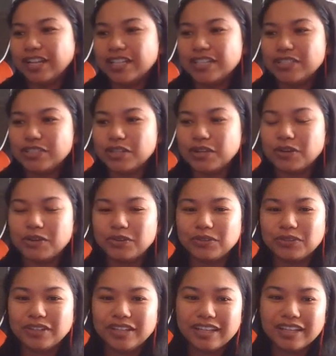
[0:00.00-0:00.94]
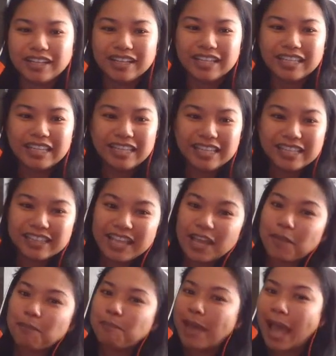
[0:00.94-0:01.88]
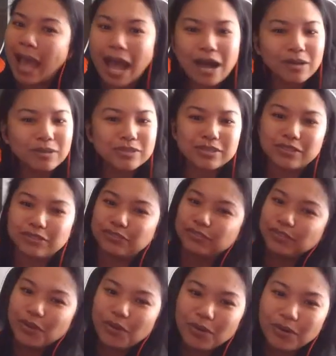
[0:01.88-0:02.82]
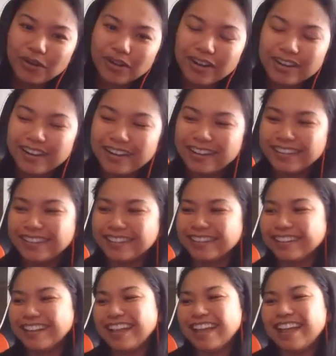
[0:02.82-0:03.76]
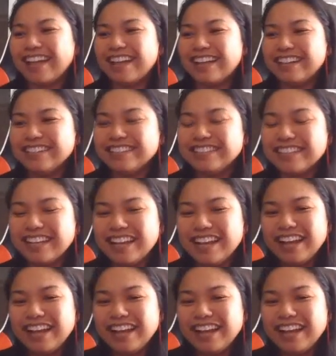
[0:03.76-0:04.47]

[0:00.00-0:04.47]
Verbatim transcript: And so he, like, pounds the floor. And